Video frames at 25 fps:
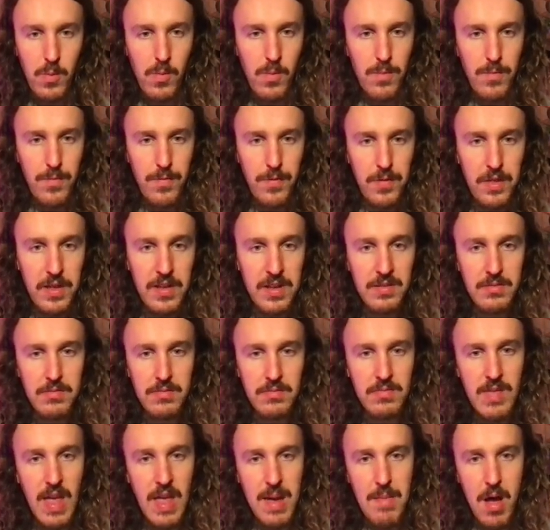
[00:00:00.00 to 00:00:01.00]
For this
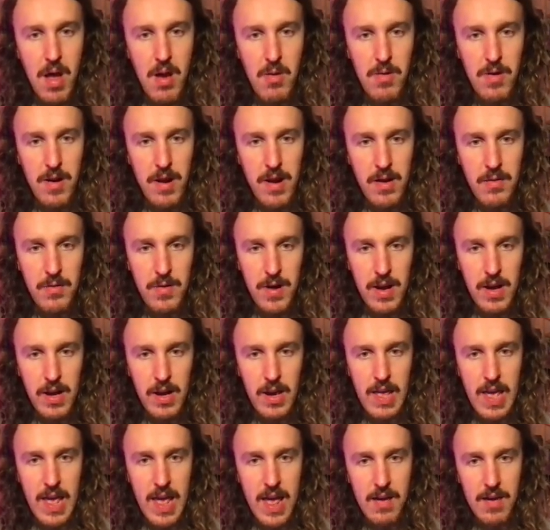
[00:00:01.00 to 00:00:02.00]
demo, we're only really going
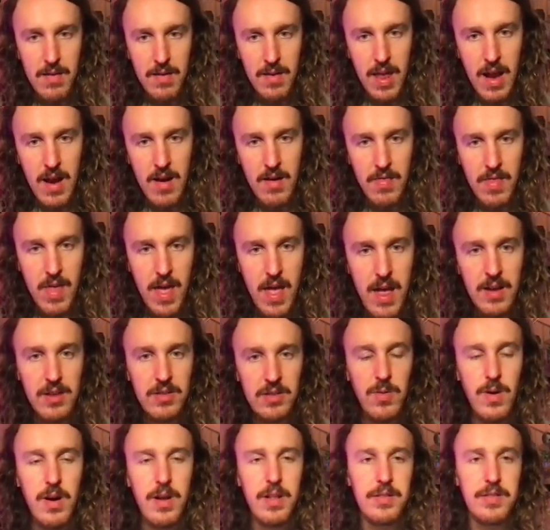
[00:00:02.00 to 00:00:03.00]
to care in the
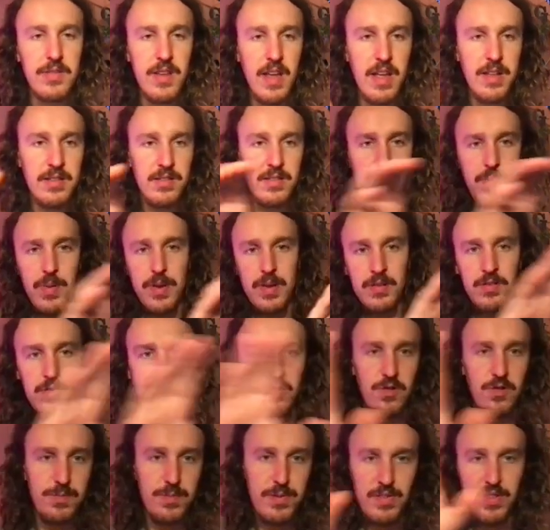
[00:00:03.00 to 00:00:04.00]
X, Y, and Z, so we can
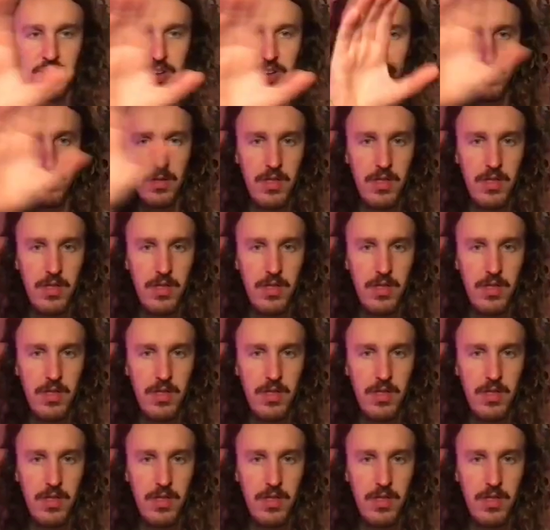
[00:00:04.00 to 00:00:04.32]
sort of position